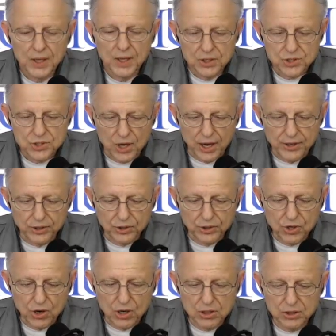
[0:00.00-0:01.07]
Signer
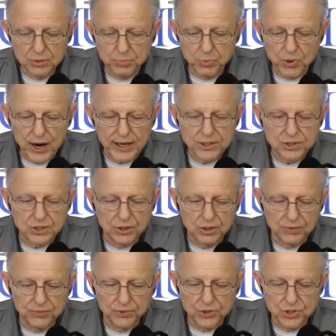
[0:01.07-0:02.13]
Carter Braxton
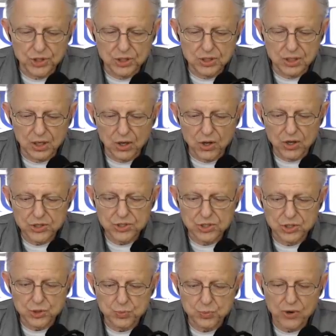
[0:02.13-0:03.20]
of Virginia lost
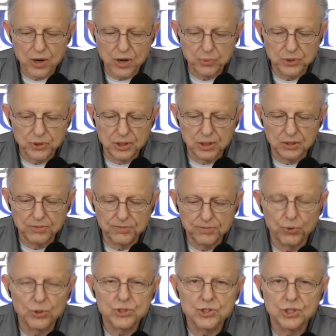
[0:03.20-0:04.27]
his property and
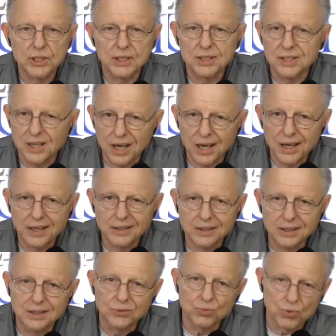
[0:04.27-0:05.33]
fortune and died
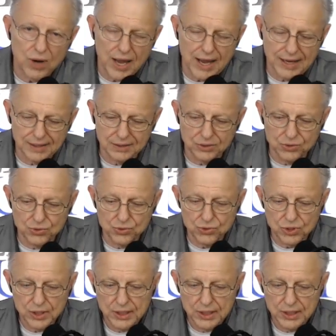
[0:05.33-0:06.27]
in rags.